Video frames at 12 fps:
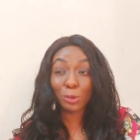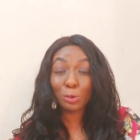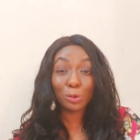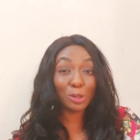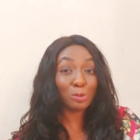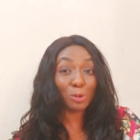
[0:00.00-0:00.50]
They
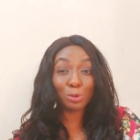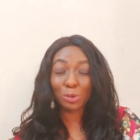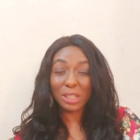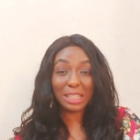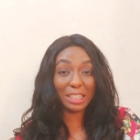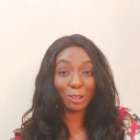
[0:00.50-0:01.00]
will just want
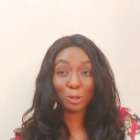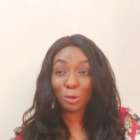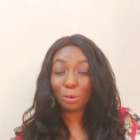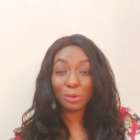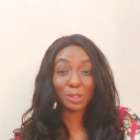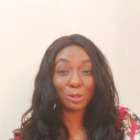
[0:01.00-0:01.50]
to kill you
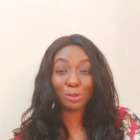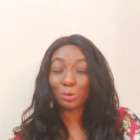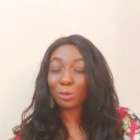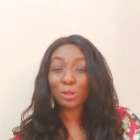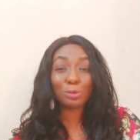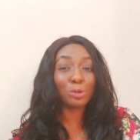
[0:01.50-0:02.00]
or waste. They
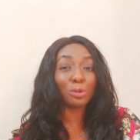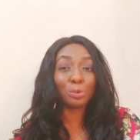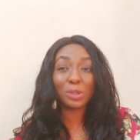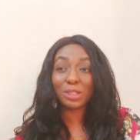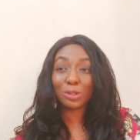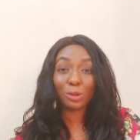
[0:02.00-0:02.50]
will just want to
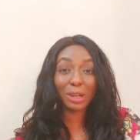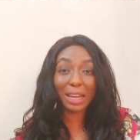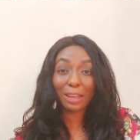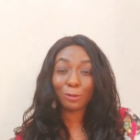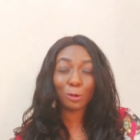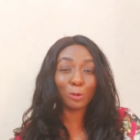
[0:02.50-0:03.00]
waste your
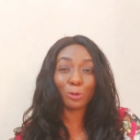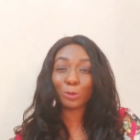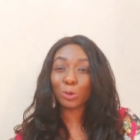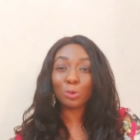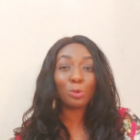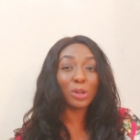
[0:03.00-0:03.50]
life or
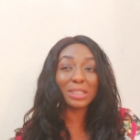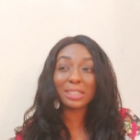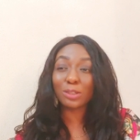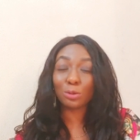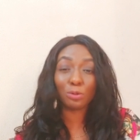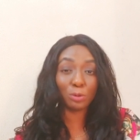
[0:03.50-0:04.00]
do one
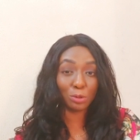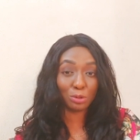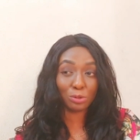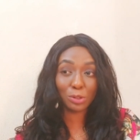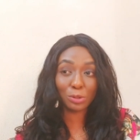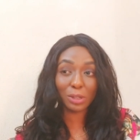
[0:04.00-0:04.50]
thing to
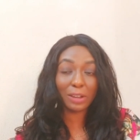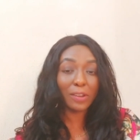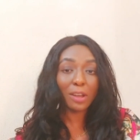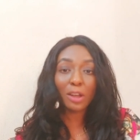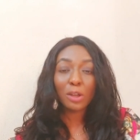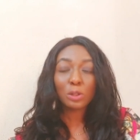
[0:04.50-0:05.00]
frustrate your life.
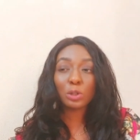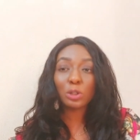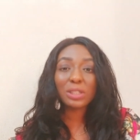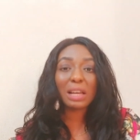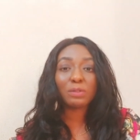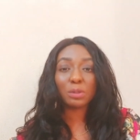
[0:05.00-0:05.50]
So you
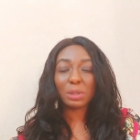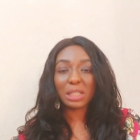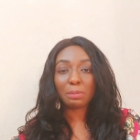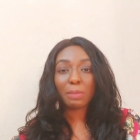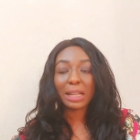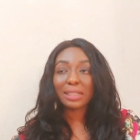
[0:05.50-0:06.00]
just have to be
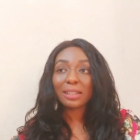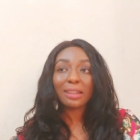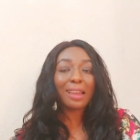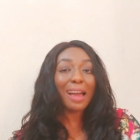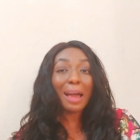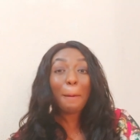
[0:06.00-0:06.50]
smart.
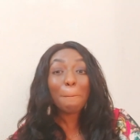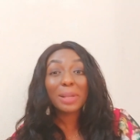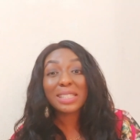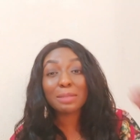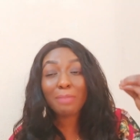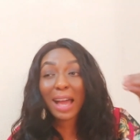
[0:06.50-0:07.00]

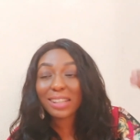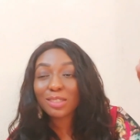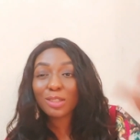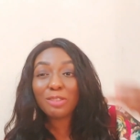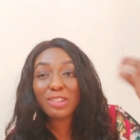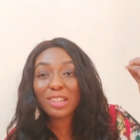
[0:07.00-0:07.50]

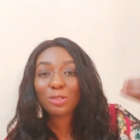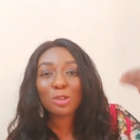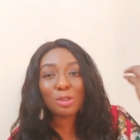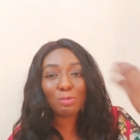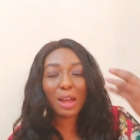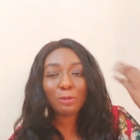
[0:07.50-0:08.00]
Smart in
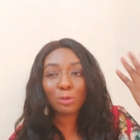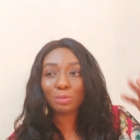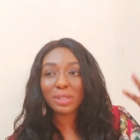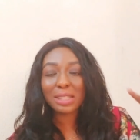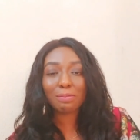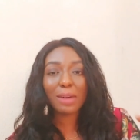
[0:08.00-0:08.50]
relationship, you have to
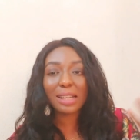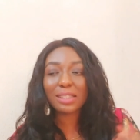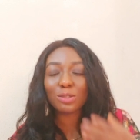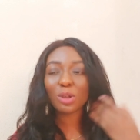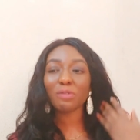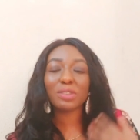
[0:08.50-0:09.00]
be smart.
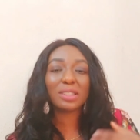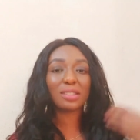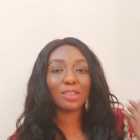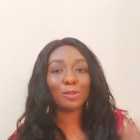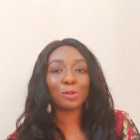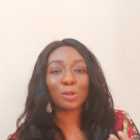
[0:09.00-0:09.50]
It's not
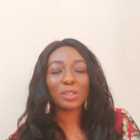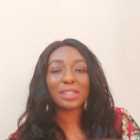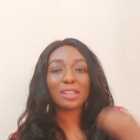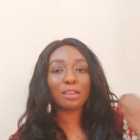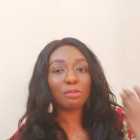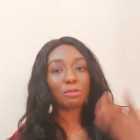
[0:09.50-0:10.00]
everything you just
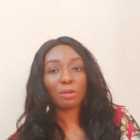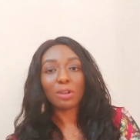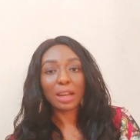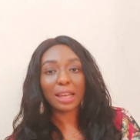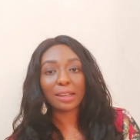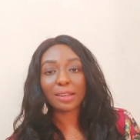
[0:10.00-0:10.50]
say raw
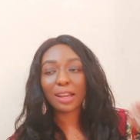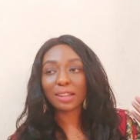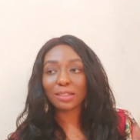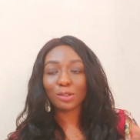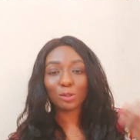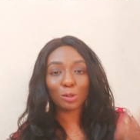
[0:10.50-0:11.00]
like
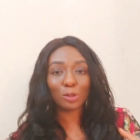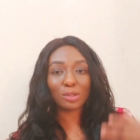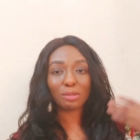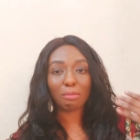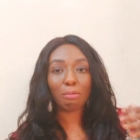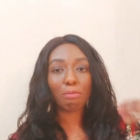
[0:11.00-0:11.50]
that. You
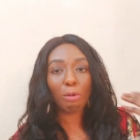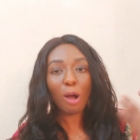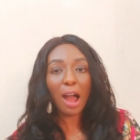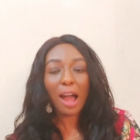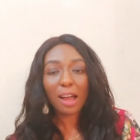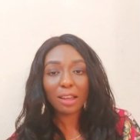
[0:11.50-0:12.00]
just
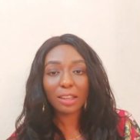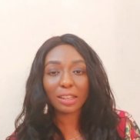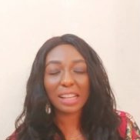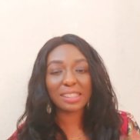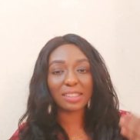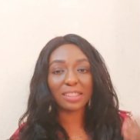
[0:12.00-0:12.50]
wow,
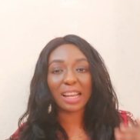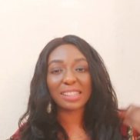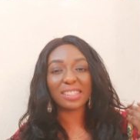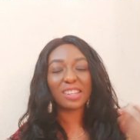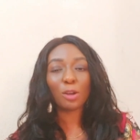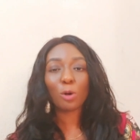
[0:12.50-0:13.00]
as
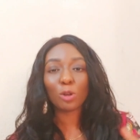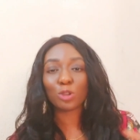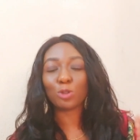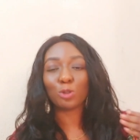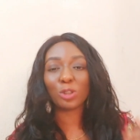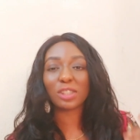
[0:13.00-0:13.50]
it dey
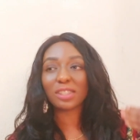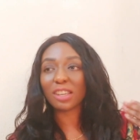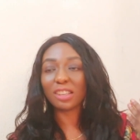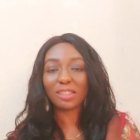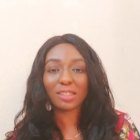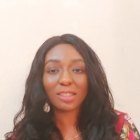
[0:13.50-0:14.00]
hot, you just
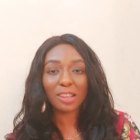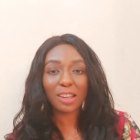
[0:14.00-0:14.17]
say it.